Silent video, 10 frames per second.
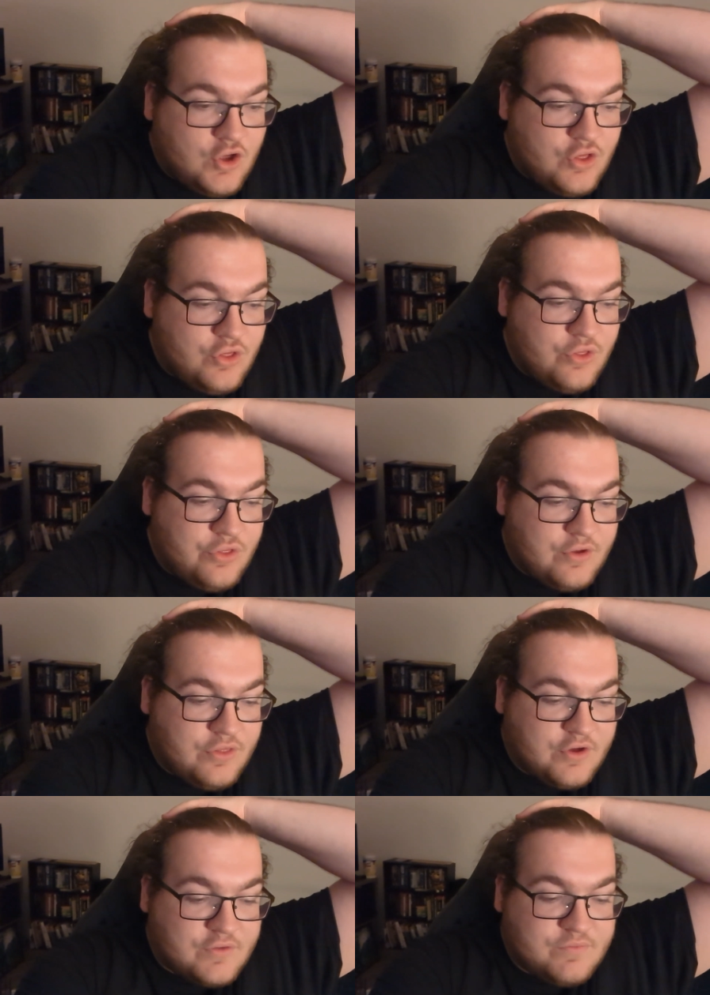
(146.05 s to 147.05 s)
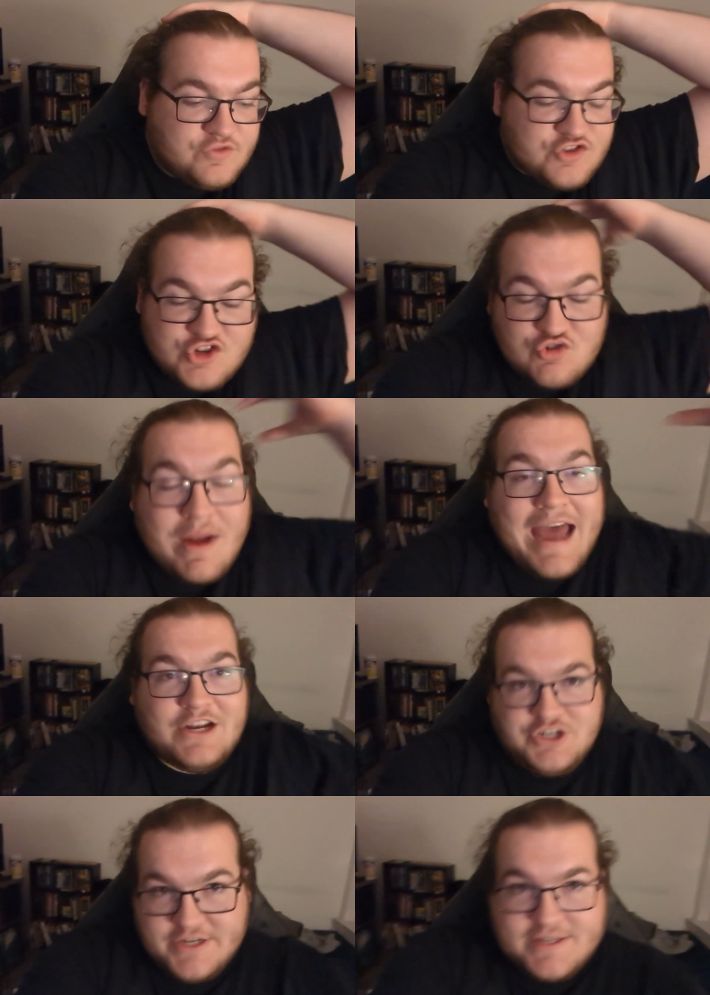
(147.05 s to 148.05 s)
the
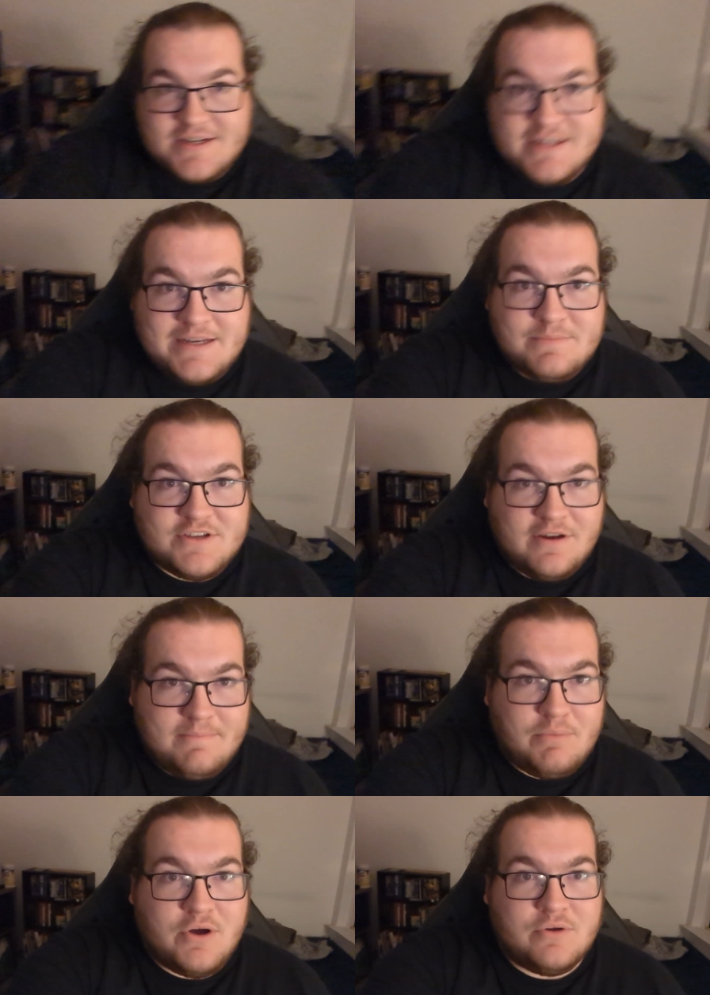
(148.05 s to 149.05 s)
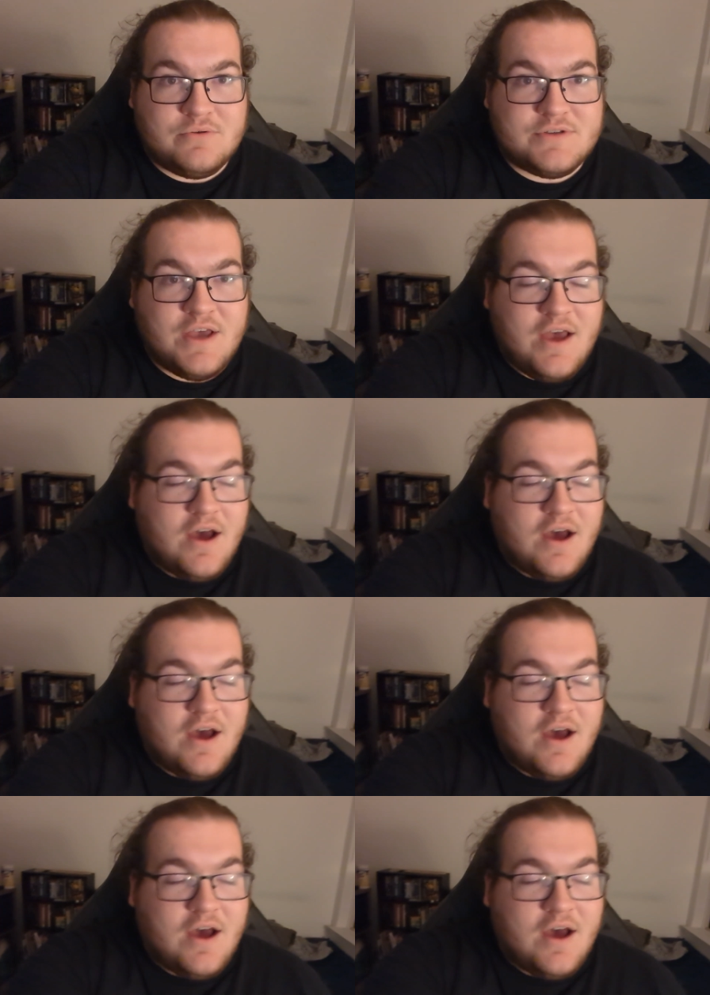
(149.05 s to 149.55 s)
strategies that teams could impose.